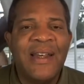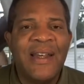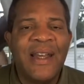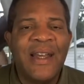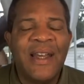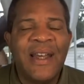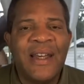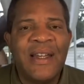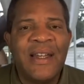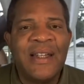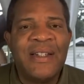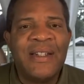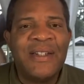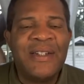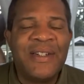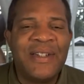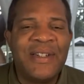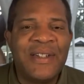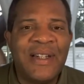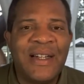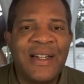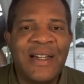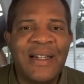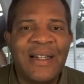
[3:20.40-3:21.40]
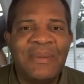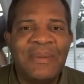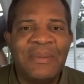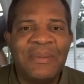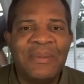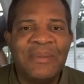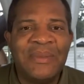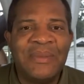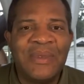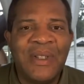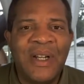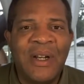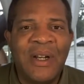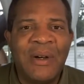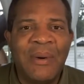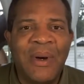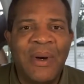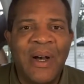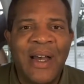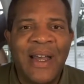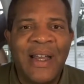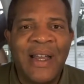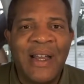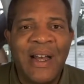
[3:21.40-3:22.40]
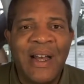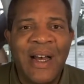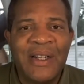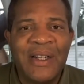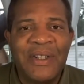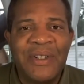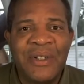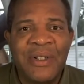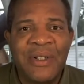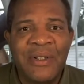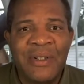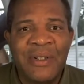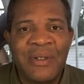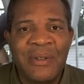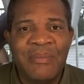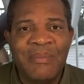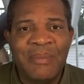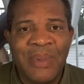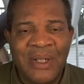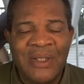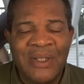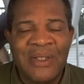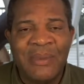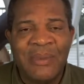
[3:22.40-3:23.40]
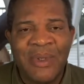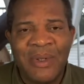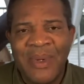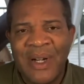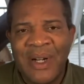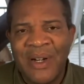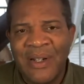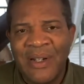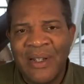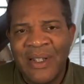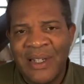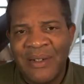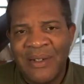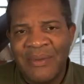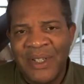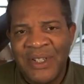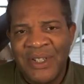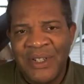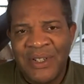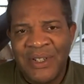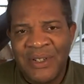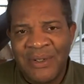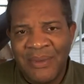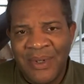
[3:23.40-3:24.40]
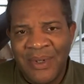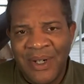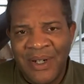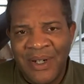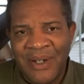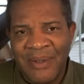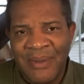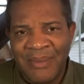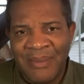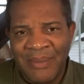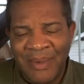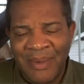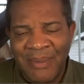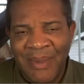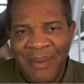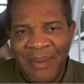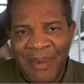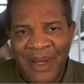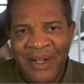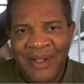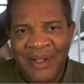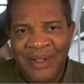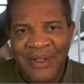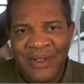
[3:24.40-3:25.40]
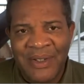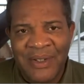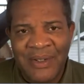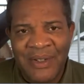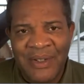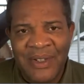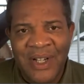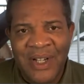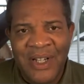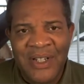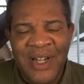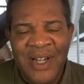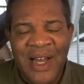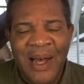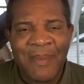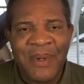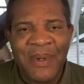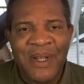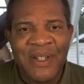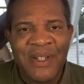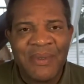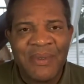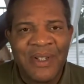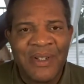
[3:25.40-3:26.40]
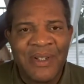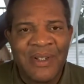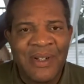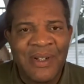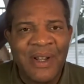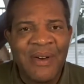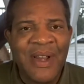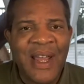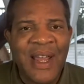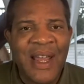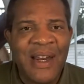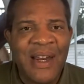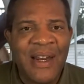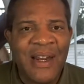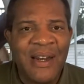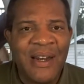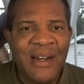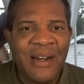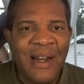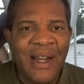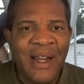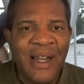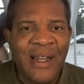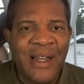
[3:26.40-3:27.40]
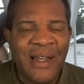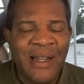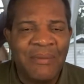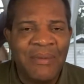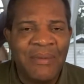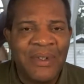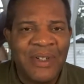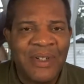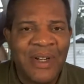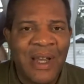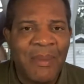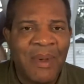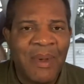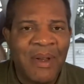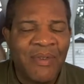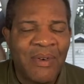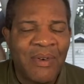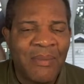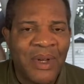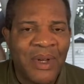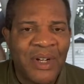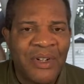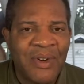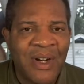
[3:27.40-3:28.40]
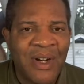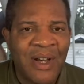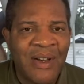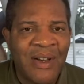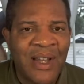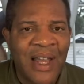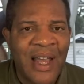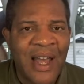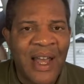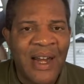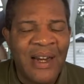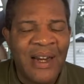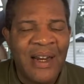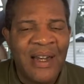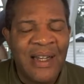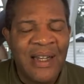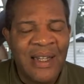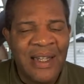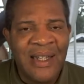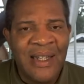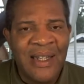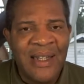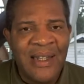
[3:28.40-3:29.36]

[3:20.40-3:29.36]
and um, you know, I got to Baltimore, Maryland, which is where my medical school, Johns Hopkins, was located, and I was coming from Montreal, Canada,